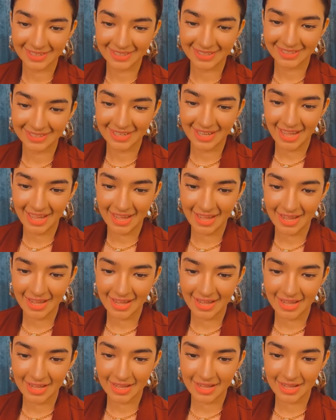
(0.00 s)

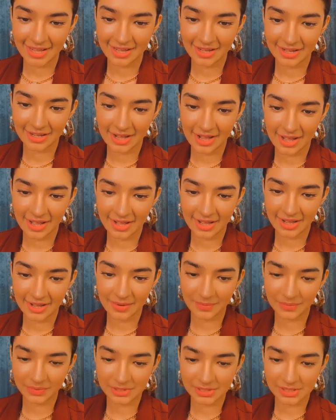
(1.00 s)
Hey,
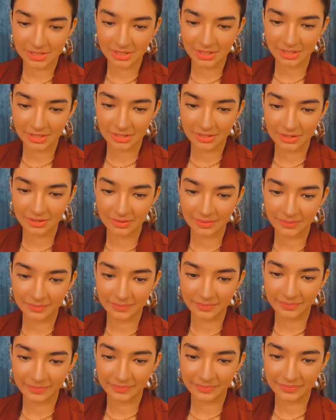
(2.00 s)
what's up?
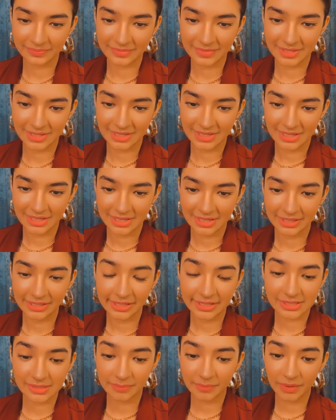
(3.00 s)

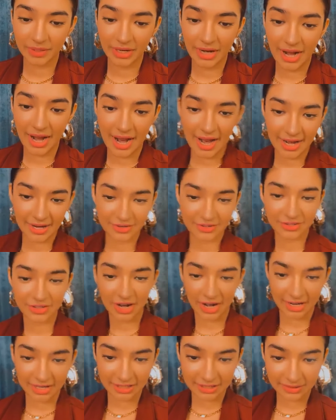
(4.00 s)
Yes, I'm gonna add
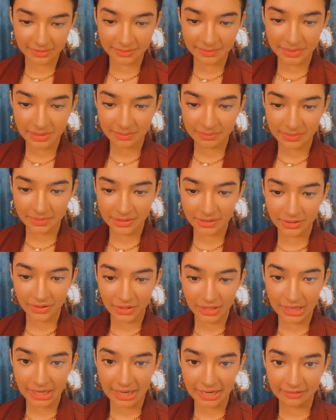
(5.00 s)
random people on
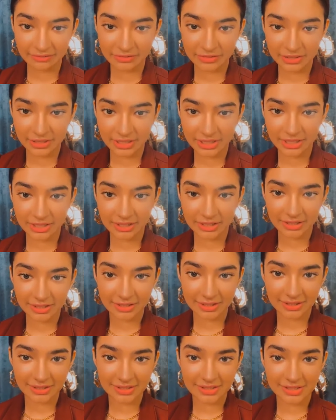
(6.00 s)
live today.
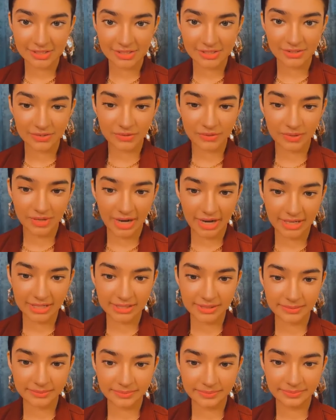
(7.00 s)
So
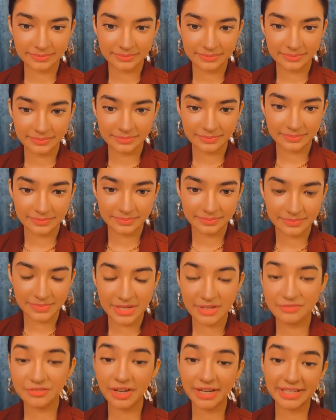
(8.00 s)
random.
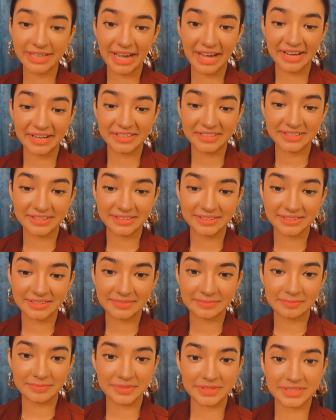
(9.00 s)
If I can.
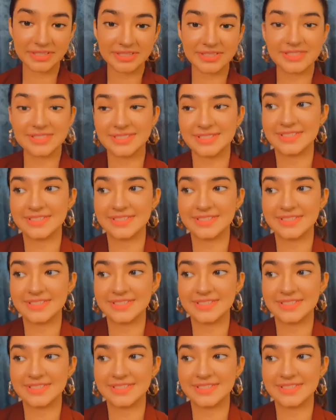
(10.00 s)
Because.